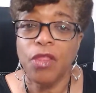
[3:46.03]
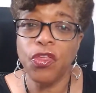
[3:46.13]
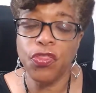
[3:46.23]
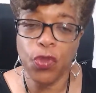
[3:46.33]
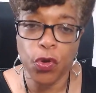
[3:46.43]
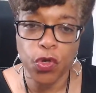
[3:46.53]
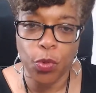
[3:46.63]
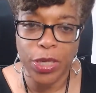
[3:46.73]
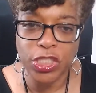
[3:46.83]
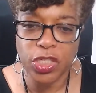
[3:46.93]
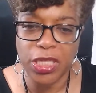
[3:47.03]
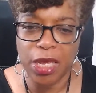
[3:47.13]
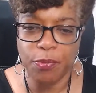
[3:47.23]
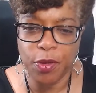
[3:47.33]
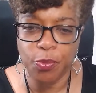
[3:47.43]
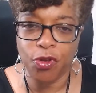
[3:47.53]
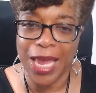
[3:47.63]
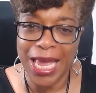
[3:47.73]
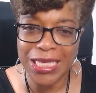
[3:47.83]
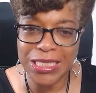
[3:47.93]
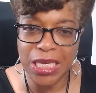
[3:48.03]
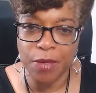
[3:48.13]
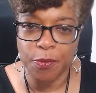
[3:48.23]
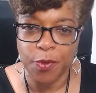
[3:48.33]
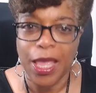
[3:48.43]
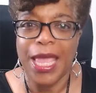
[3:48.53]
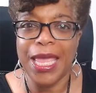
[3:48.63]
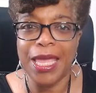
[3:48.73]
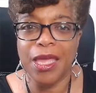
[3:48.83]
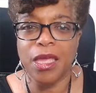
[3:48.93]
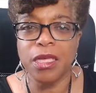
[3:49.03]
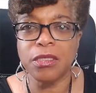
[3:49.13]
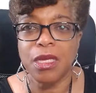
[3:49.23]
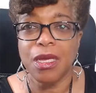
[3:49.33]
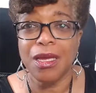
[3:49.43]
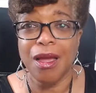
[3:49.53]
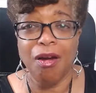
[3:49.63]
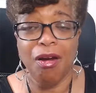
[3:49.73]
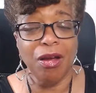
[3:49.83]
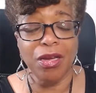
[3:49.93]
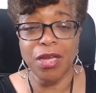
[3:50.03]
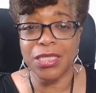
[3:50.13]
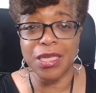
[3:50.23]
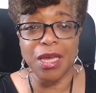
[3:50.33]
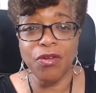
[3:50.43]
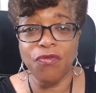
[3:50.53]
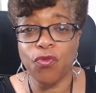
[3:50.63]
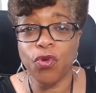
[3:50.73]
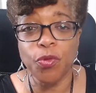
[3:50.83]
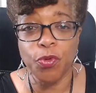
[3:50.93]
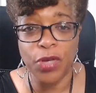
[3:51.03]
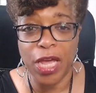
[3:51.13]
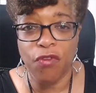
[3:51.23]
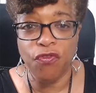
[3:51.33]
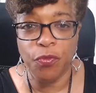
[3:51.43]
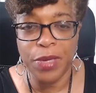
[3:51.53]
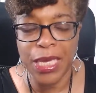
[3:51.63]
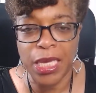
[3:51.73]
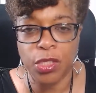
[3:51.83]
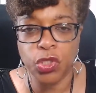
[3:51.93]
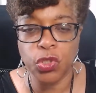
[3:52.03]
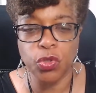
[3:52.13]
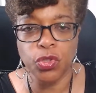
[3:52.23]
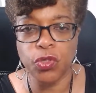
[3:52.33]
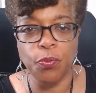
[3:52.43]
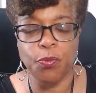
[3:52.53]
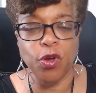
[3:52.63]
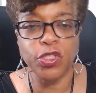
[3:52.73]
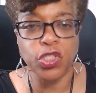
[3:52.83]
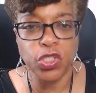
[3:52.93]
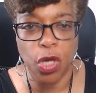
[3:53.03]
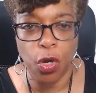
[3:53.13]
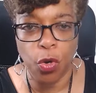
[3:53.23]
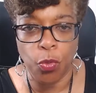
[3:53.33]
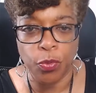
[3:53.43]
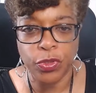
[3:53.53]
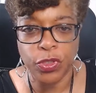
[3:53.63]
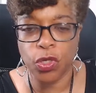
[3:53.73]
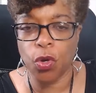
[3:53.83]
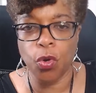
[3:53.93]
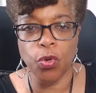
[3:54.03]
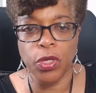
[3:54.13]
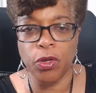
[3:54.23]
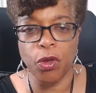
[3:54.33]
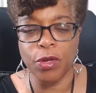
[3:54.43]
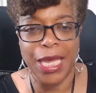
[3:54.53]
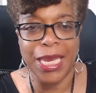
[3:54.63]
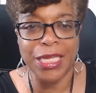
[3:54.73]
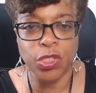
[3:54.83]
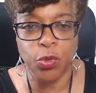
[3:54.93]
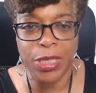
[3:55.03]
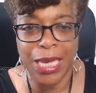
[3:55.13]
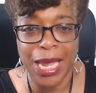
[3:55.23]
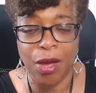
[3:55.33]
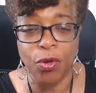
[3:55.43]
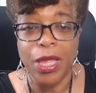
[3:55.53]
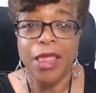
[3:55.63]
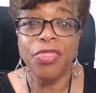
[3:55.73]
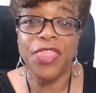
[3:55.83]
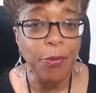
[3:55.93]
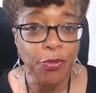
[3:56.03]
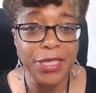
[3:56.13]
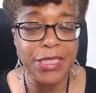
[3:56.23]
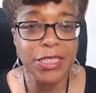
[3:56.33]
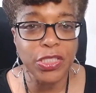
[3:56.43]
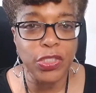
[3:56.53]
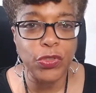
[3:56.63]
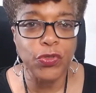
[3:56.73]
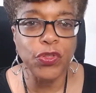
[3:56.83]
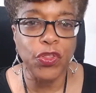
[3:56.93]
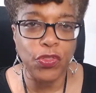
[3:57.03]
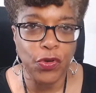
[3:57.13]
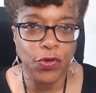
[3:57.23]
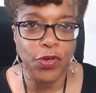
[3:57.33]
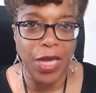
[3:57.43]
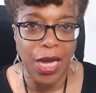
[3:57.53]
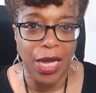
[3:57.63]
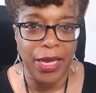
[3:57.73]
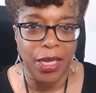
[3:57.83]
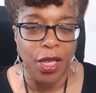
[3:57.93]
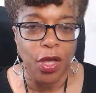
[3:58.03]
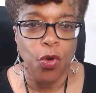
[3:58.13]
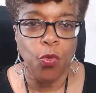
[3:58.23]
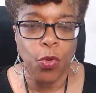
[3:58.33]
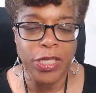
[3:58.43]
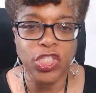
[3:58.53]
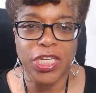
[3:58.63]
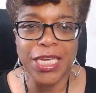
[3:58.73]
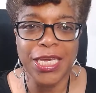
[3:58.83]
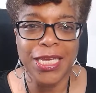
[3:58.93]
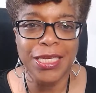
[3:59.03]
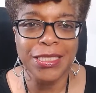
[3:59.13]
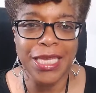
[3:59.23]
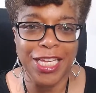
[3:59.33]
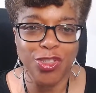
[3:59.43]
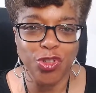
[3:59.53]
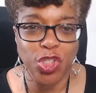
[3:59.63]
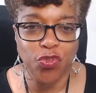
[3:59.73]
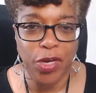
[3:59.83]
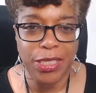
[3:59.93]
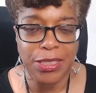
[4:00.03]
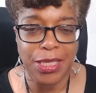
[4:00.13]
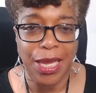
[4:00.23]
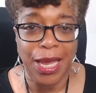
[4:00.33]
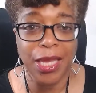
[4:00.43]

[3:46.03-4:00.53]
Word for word: The third question that people are asking is, is it unaffordable now for me to purchase a home? So, you know, can I do it now? That brings us to the third I, which is interest rates.